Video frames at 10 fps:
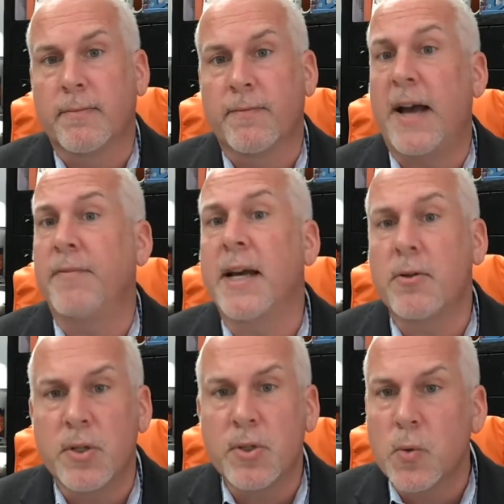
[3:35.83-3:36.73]

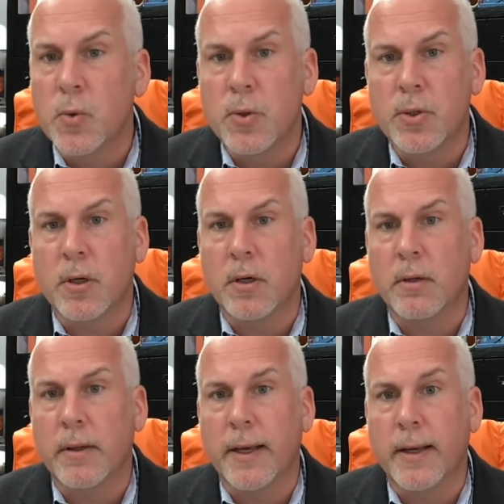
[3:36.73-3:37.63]
5,000 schools or
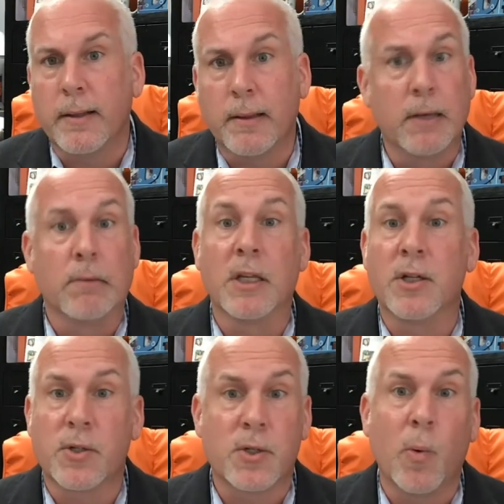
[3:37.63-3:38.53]
are they
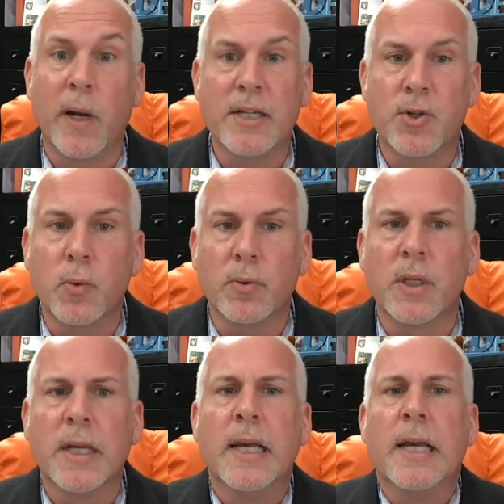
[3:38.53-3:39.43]
literally 20 schools?
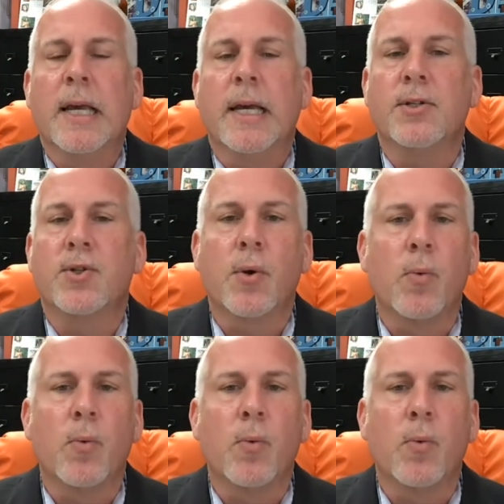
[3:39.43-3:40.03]
And so